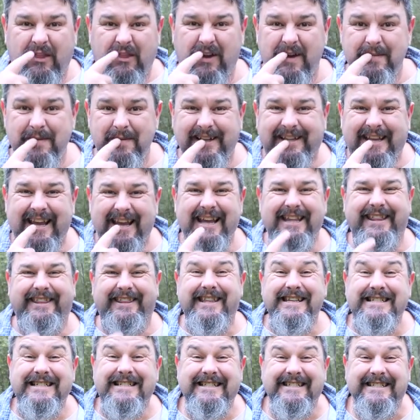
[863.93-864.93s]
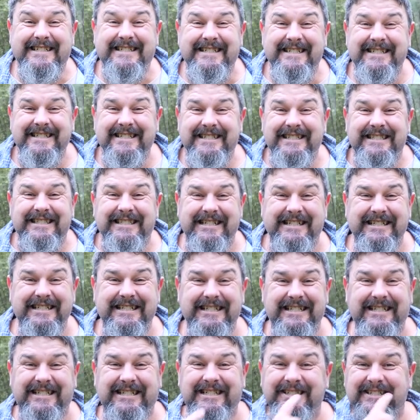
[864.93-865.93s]
Look at my teeth. They
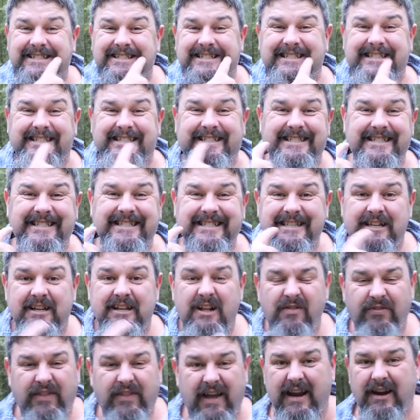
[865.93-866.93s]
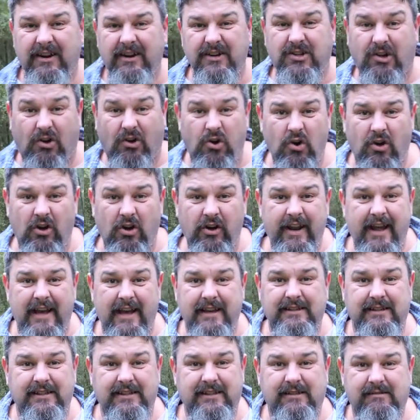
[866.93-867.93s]
are crooked. They are as crooked
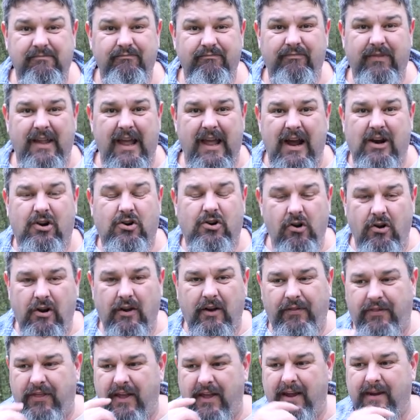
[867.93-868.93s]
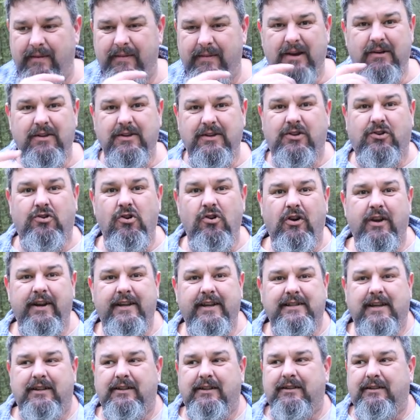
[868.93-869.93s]
as a crooked thing. They're as
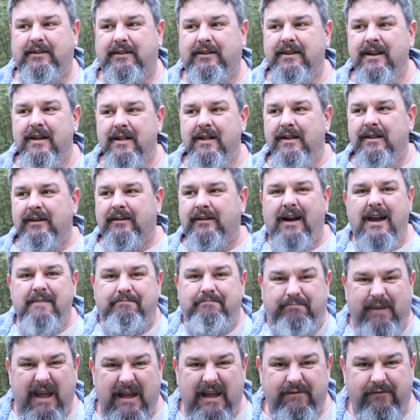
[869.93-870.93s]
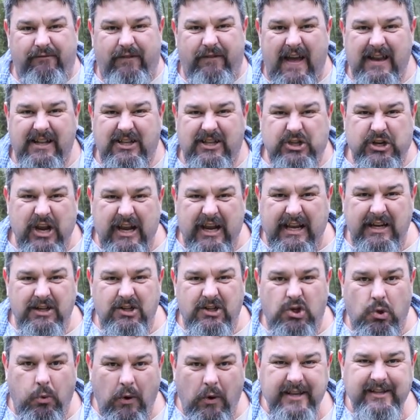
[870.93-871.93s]
crooked as a great big fat
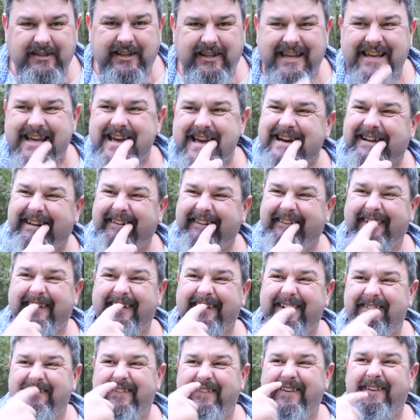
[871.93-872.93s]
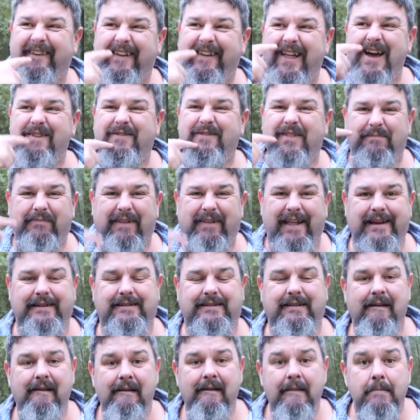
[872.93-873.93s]
chicken twisty. Look at them. They're all over the
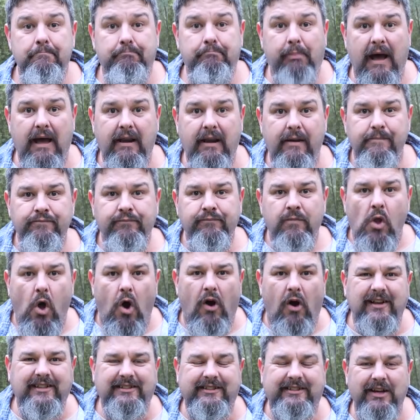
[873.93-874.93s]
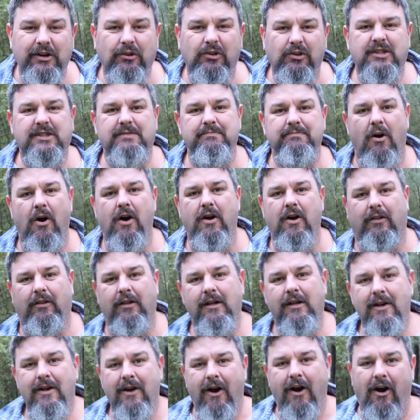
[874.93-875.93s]
place. But I still
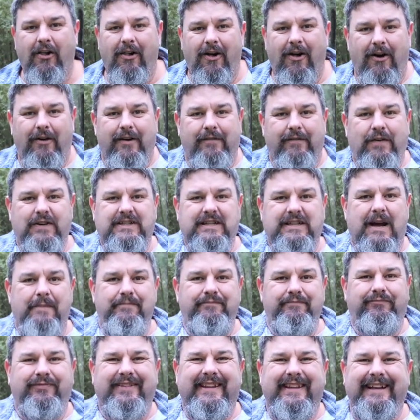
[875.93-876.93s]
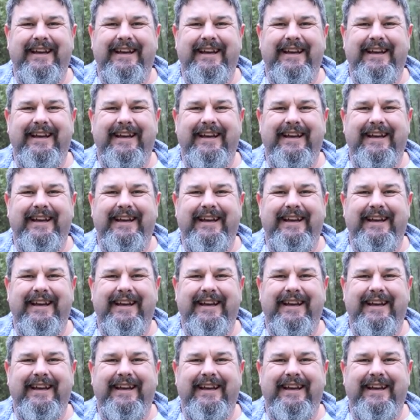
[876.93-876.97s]
smile. I'll hold a fish up